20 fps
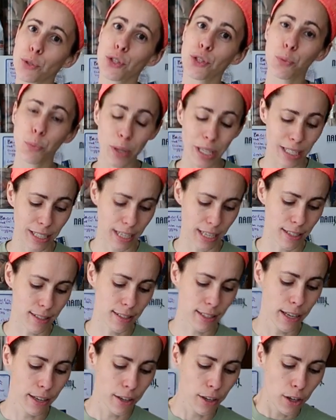
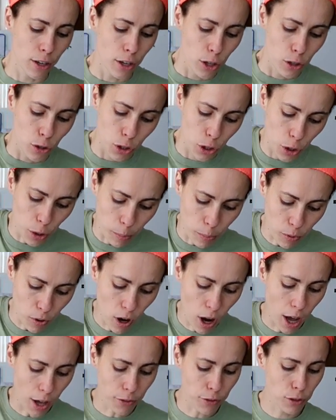sweetness to your
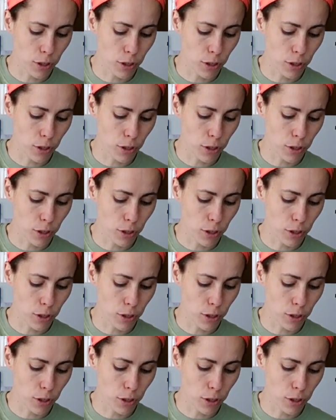broth.